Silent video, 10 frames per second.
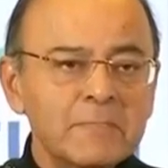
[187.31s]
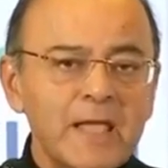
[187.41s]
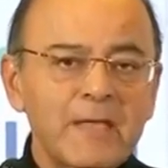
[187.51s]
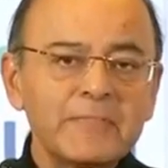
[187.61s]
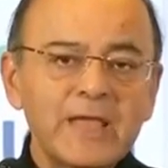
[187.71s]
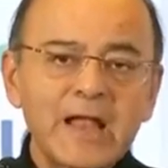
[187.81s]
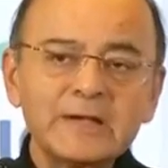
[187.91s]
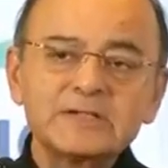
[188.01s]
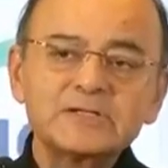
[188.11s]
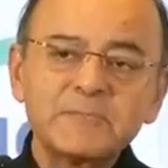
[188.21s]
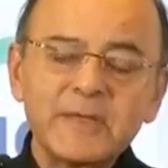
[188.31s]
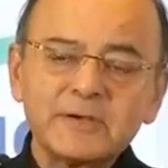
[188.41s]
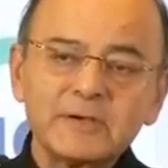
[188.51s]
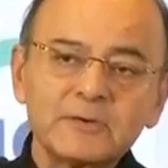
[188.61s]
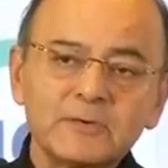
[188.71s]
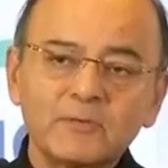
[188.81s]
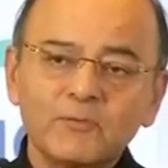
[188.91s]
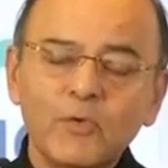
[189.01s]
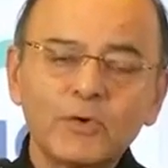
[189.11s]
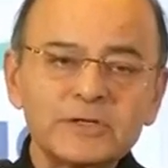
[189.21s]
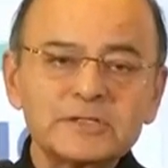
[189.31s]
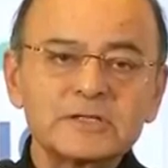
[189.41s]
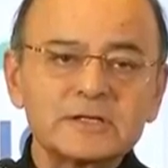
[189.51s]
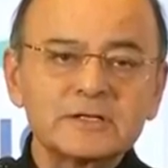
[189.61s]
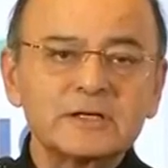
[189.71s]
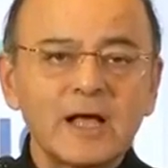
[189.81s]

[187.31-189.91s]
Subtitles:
and the anticipated vote in certain